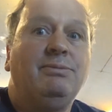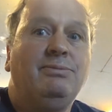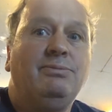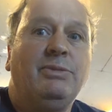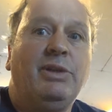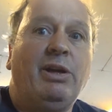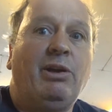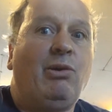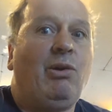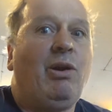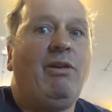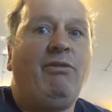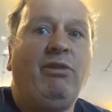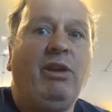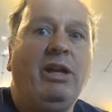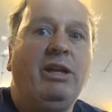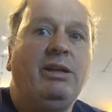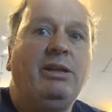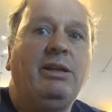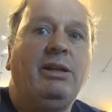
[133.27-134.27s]
Aircraft
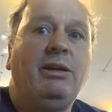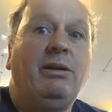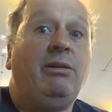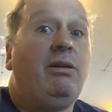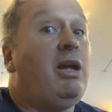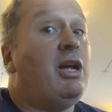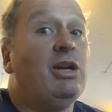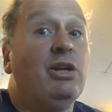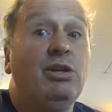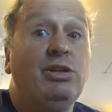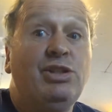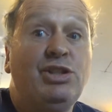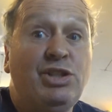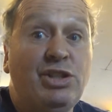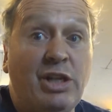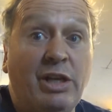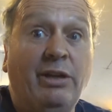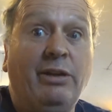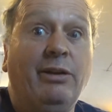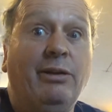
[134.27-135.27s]
landing gear,
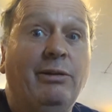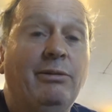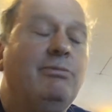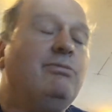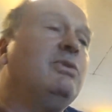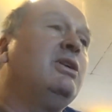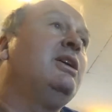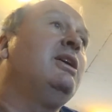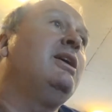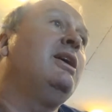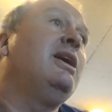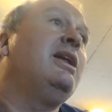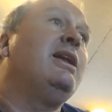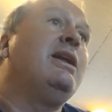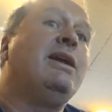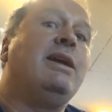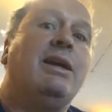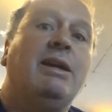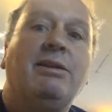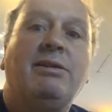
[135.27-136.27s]
shit no.
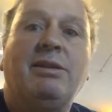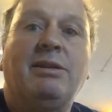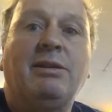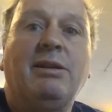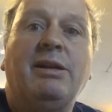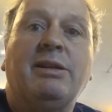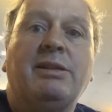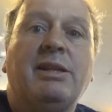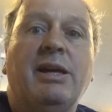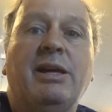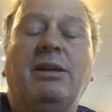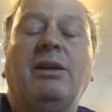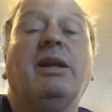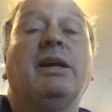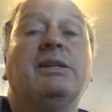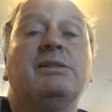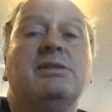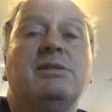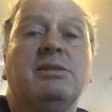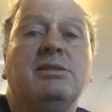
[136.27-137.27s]
Anything like that,
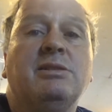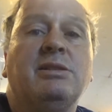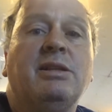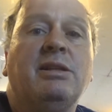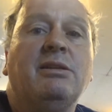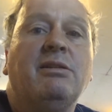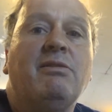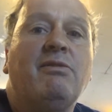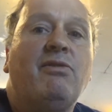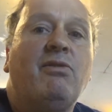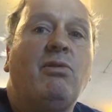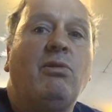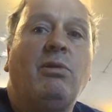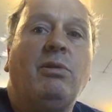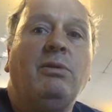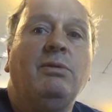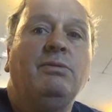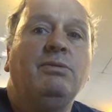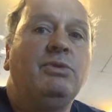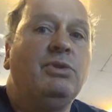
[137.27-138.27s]
like it's intended for,
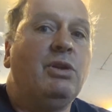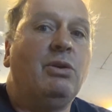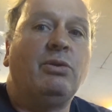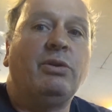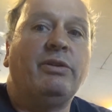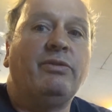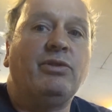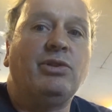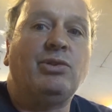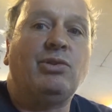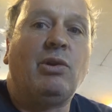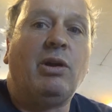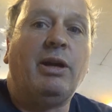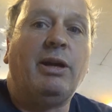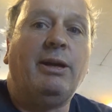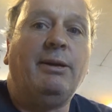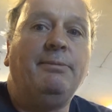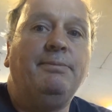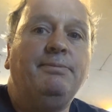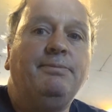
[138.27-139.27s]
don't even try it.